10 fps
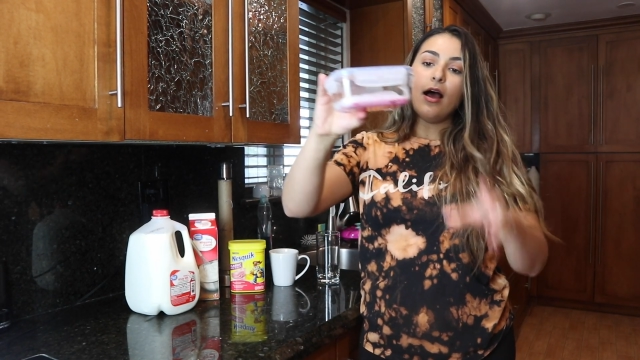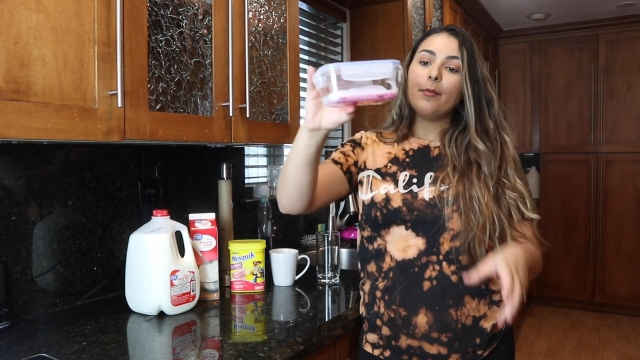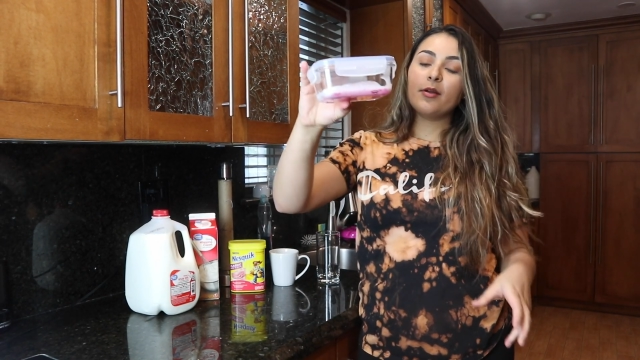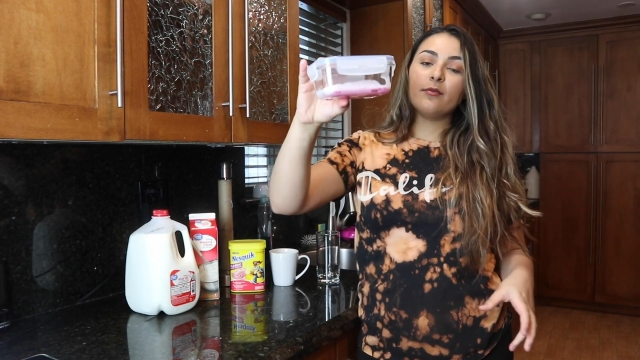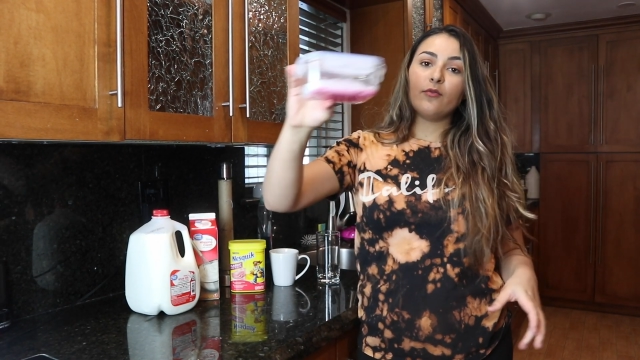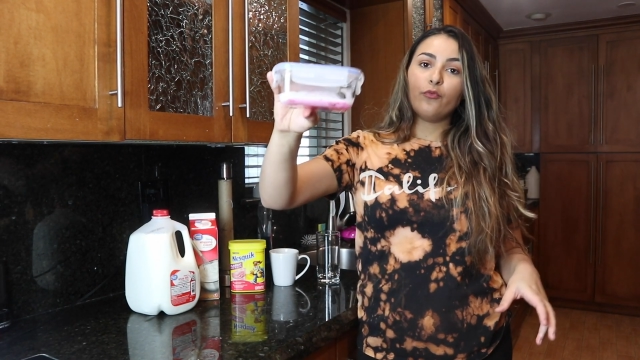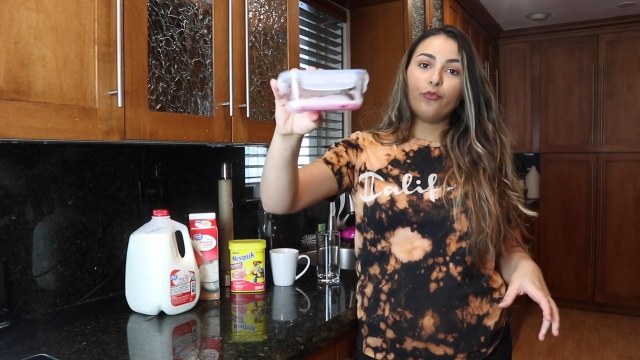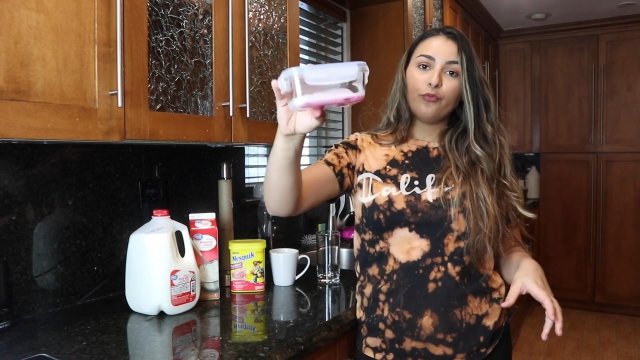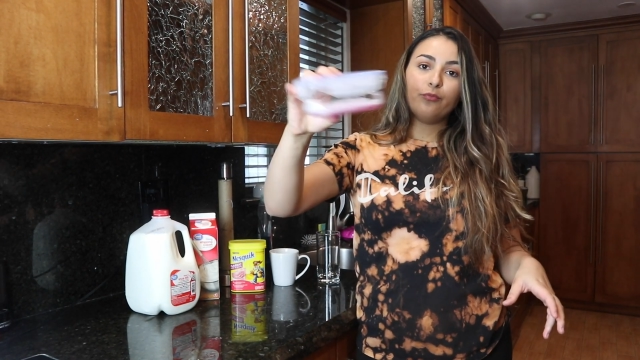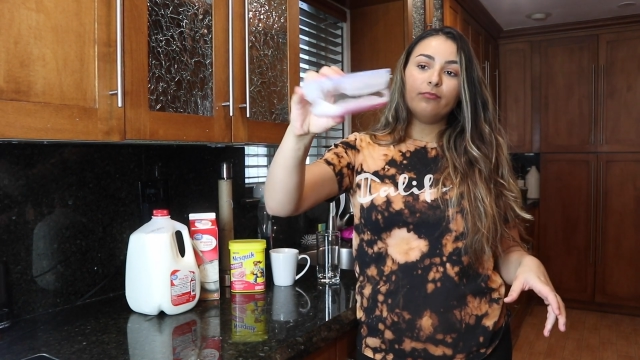I'm gonna
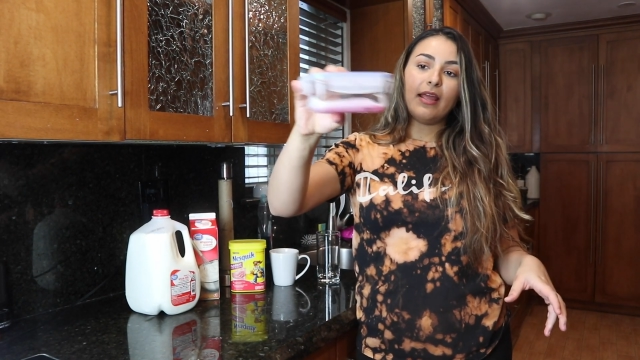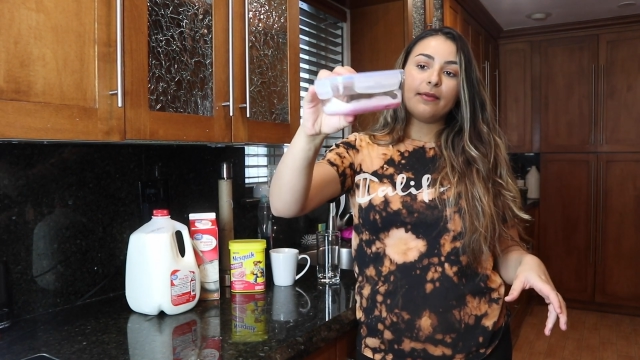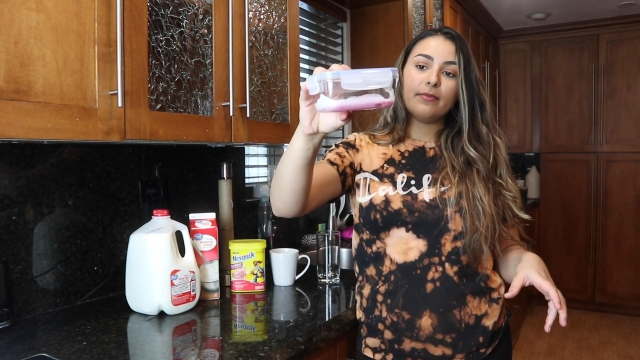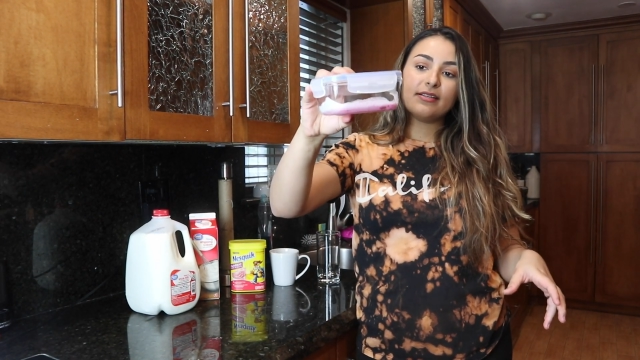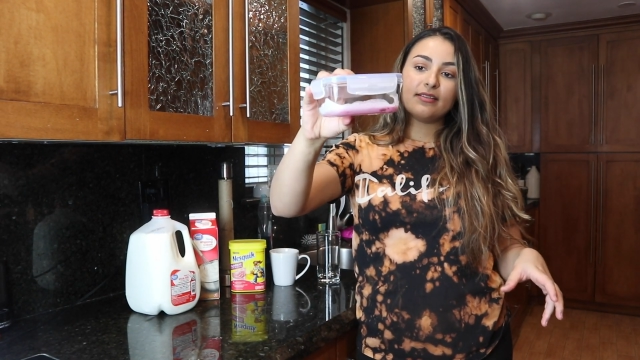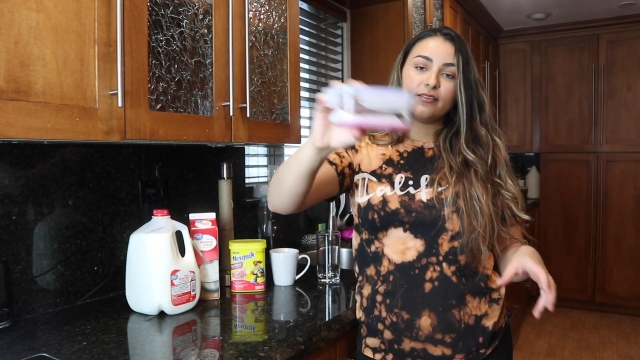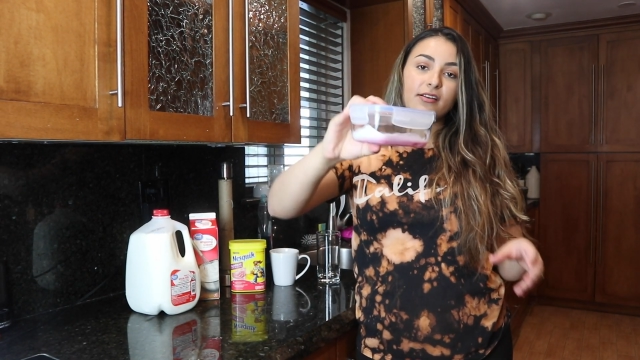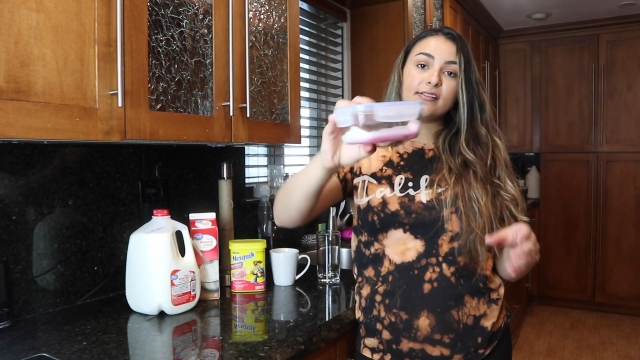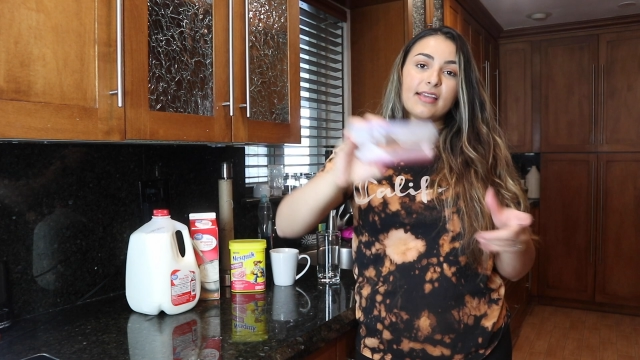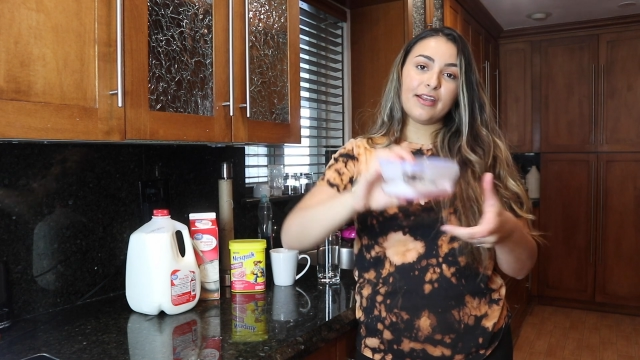like mix it in the
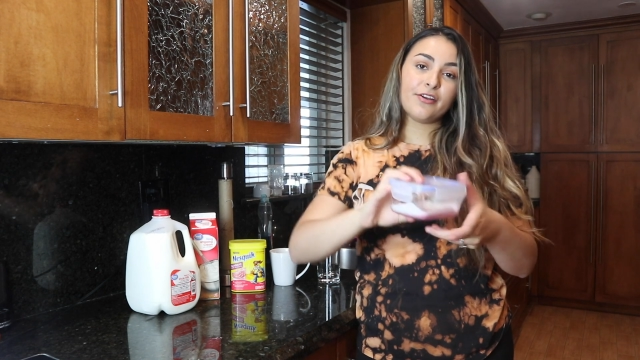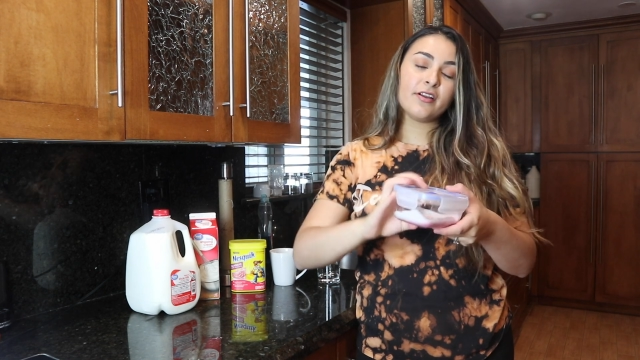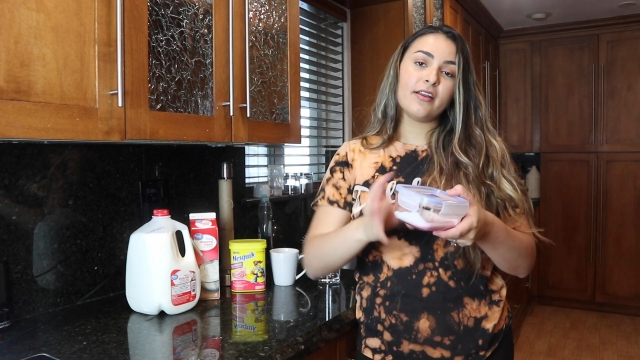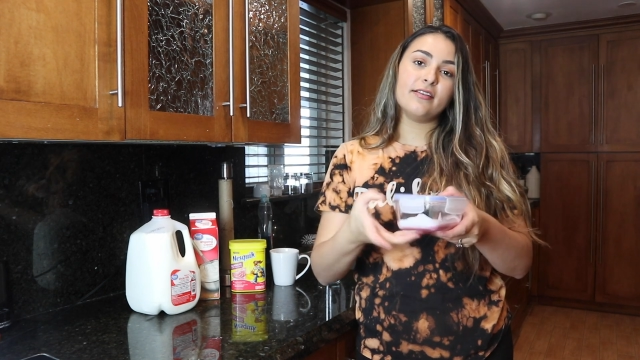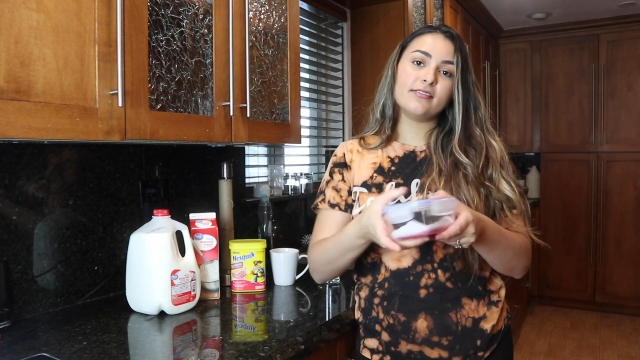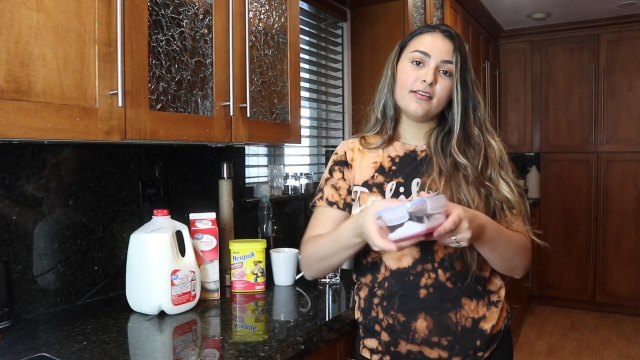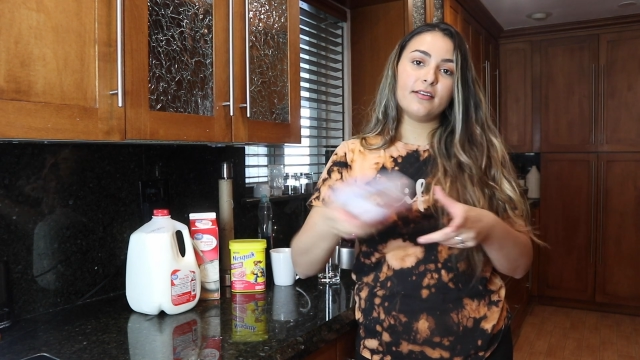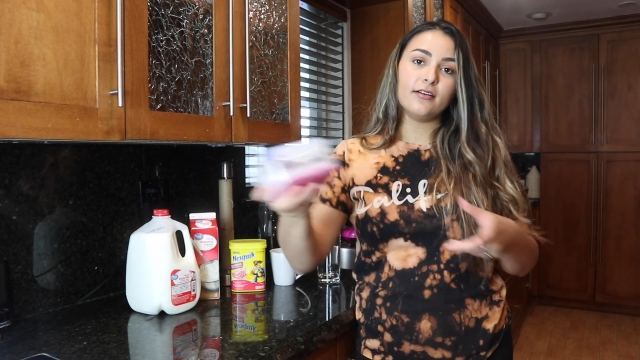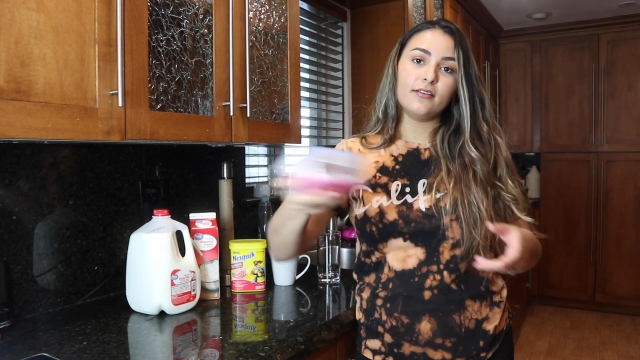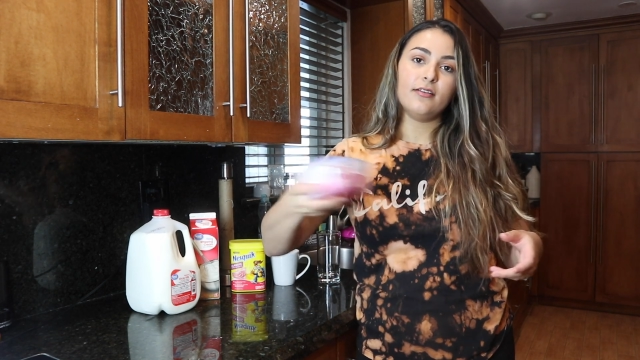container and it's
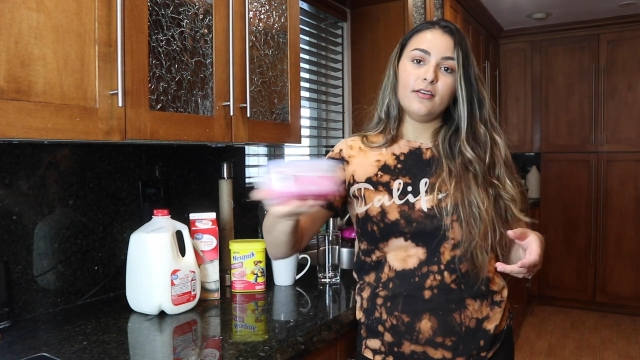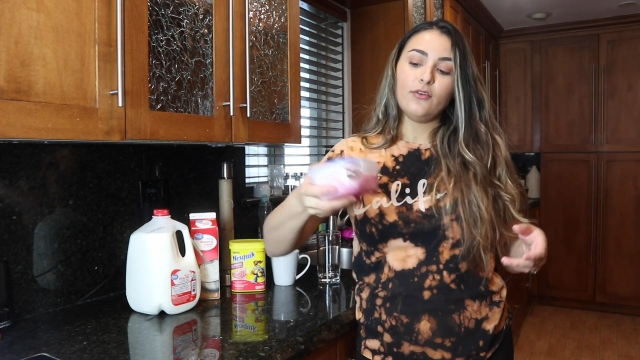gonna